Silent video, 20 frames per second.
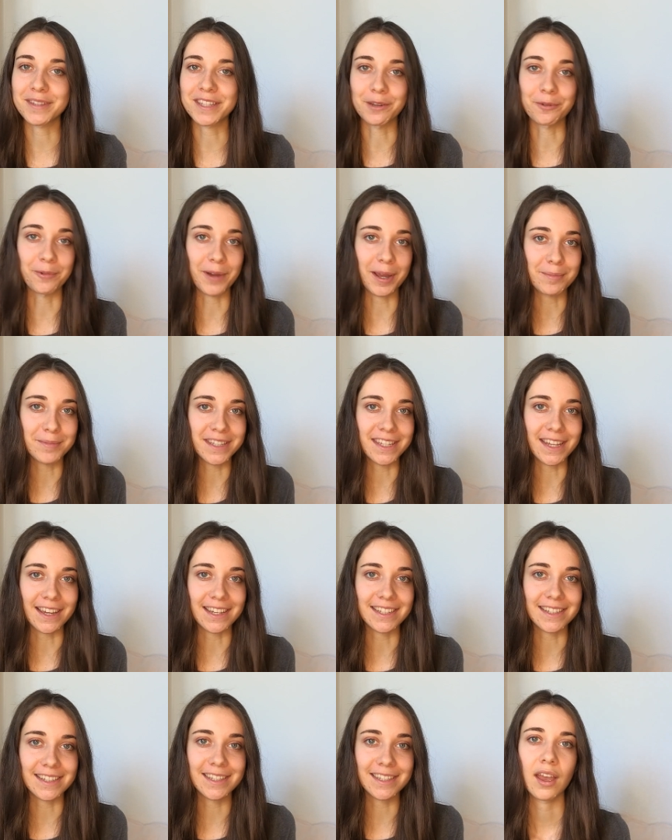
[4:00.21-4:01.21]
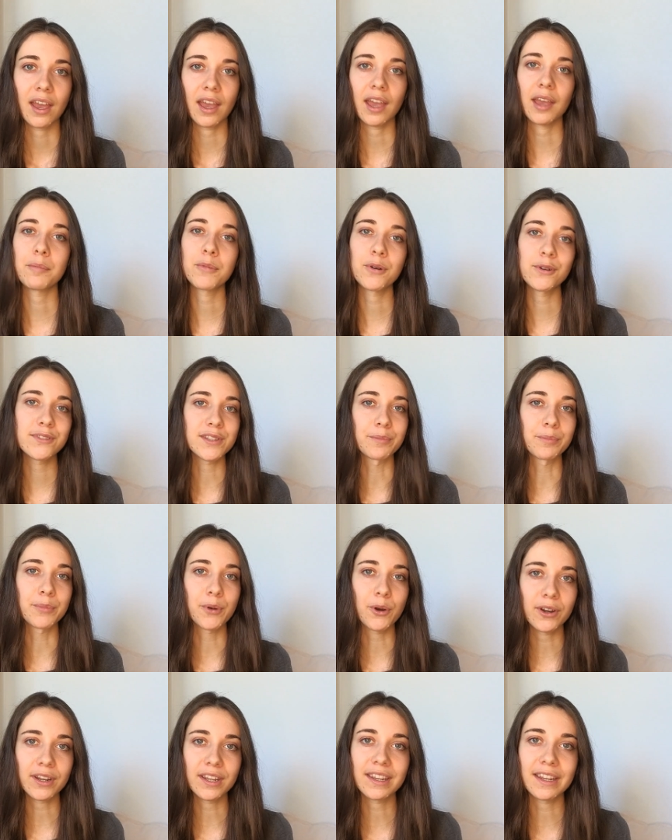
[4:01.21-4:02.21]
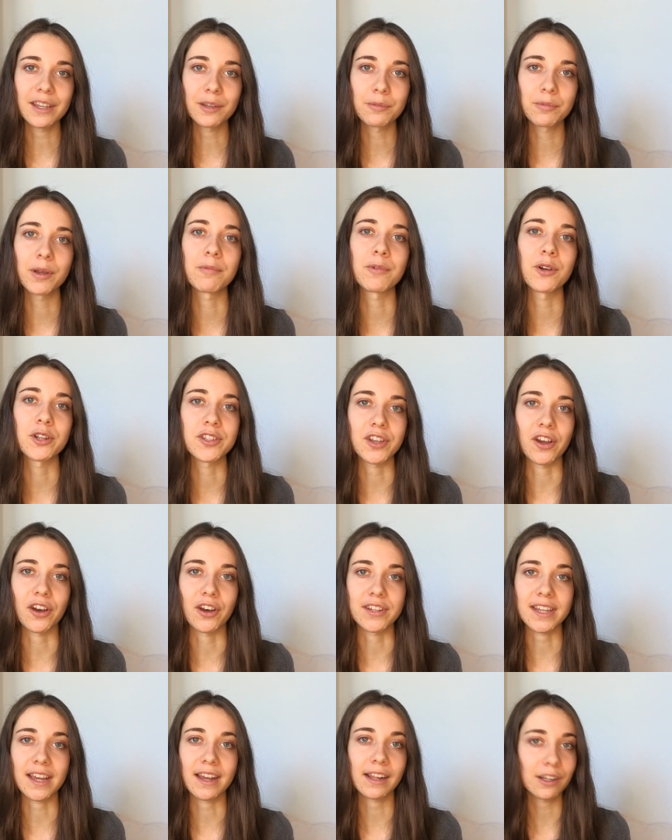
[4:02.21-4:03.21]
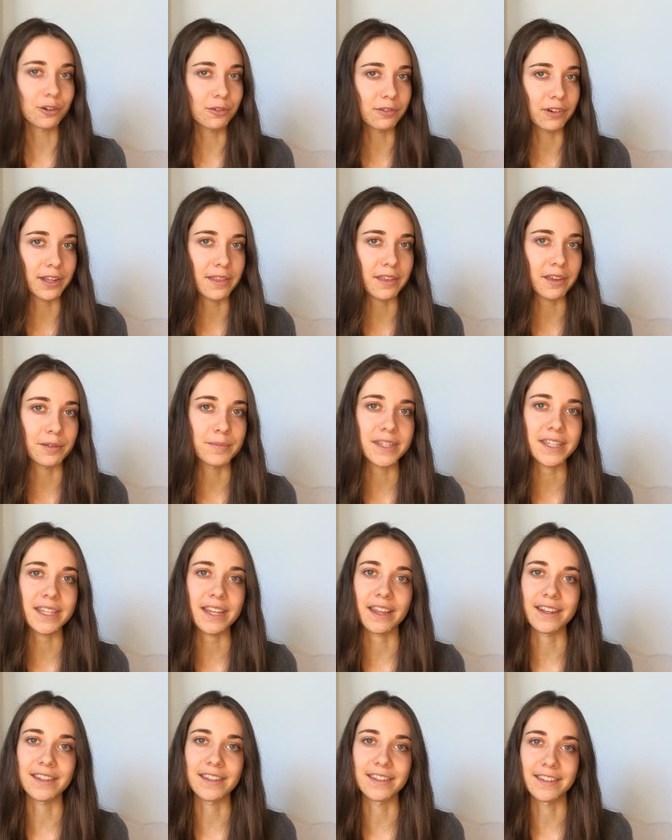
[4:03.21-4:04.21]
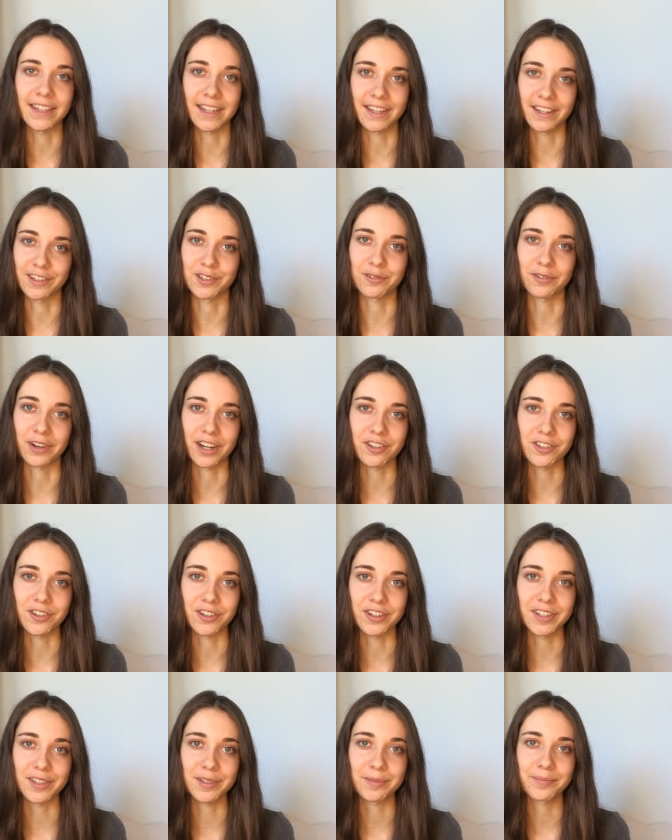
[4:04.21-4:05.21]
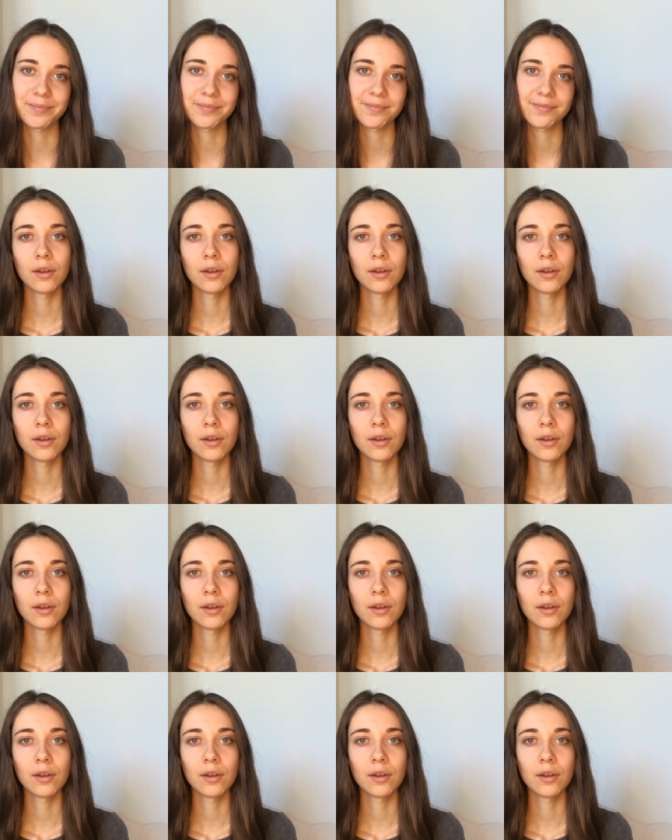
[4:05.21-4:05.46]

and websites. And most importantly, we were taught algorithms and data structures.